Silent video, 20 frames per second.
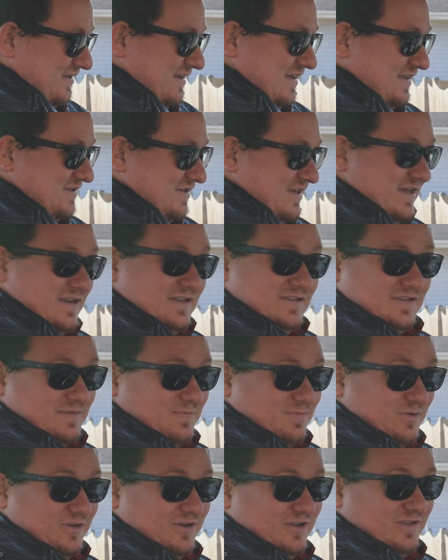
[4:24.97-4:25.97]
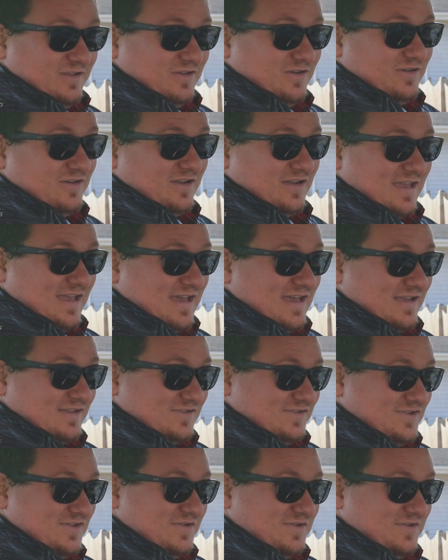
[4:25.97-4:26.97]
it's honestly pretty good on
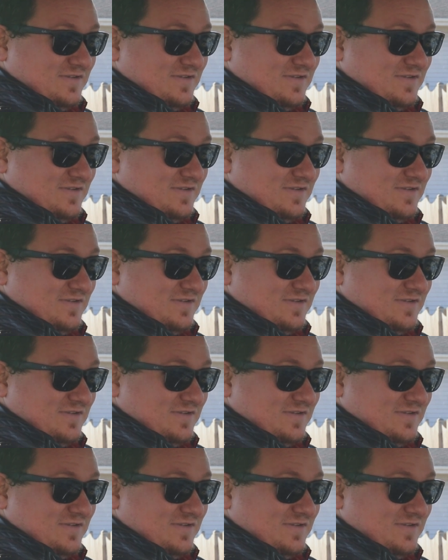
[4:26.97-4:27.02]
gas too.